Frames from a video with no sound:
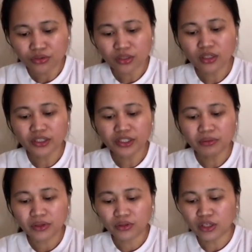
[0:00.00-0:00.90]
learning
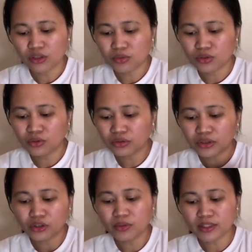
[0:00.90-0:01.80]
method and homeschool
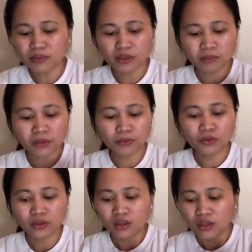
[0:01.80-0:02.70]
curriculum is something people
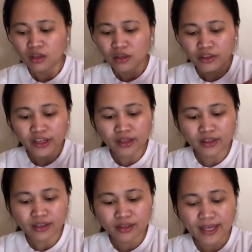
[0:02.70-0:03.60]
think
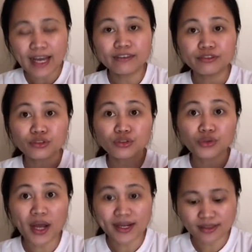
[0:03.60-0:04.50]
that they have to do
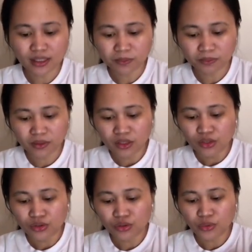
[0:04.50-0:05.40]
ASAP.
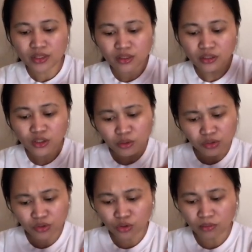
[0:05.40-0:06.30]
So when starting
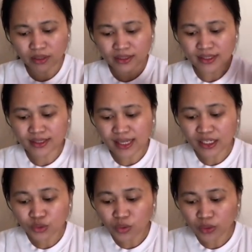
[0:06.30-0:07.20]
homeschool, but it's
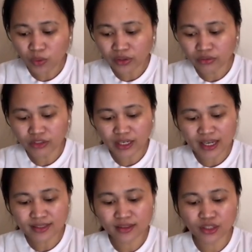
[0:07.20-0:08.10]
actually one of the
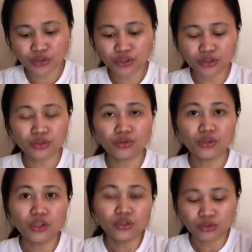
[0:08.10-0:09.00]
last things you should do.
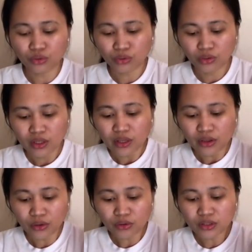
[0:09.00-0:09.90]
So
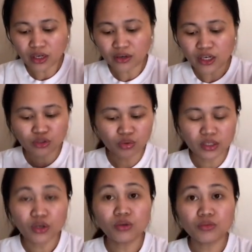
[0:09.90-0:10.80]
those are actually
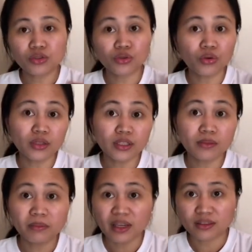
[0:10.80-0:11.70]
homeschooling
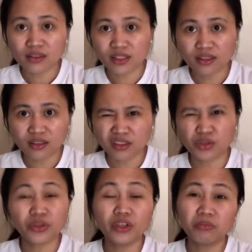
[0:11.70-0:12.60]
myths. So
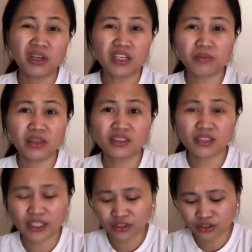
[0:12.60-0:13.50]
yun, mga myths lang
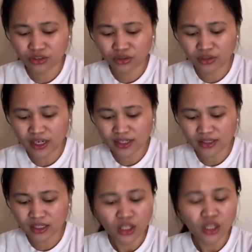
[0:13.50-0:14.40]
yun to you, guys.
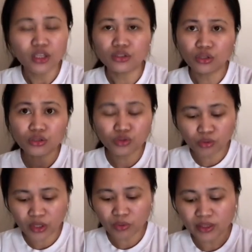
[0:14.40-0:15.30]
Don't
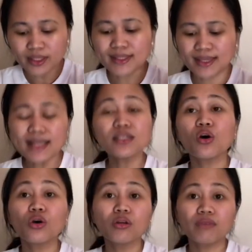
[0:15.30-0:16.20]
worry, we'll discuss
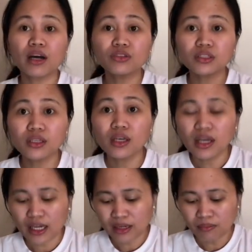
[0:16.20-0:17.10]
all about
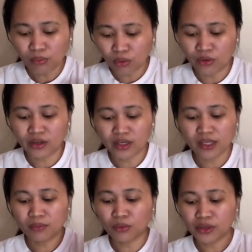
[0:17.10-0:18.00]
and more in
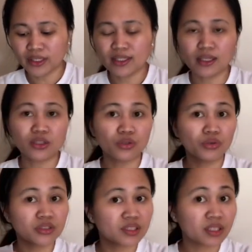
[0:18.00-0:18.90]
more detail. So
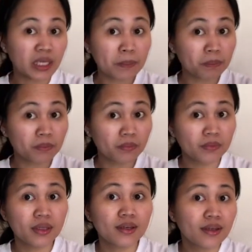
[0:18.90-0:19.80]
skip
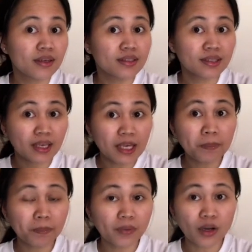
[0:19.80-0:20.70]

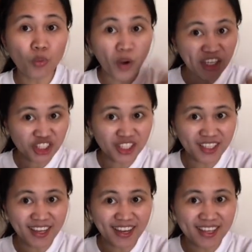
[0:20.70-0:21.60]
watching,
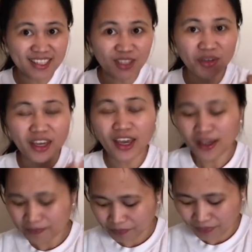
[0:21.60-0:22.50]
guys, okay?
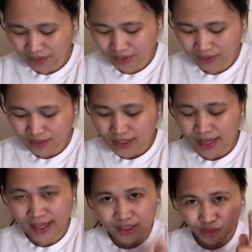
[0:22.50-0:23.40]

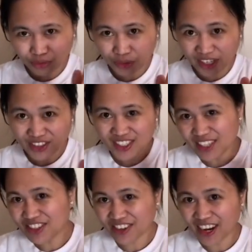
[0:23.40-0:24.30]
And don't forget to
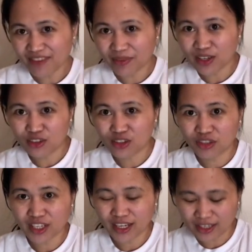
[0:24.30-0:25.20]
subscribe my YouTube
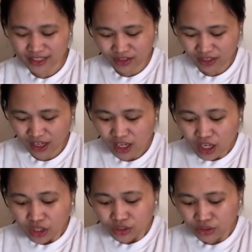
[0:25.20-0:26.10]
channels, okay?
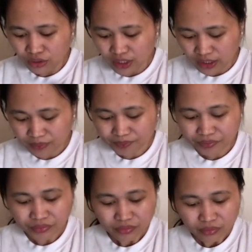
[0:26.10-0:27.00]
So okay,
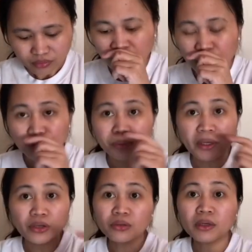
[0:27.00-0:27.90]
so
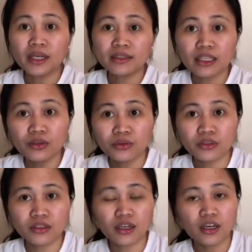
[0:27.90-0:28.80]
merong mga tanong
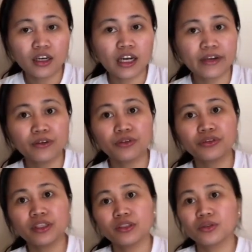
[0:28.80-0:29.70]
ko
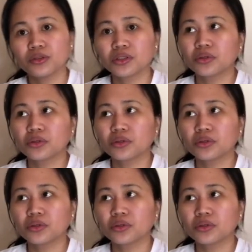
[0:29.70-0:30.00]
dito. So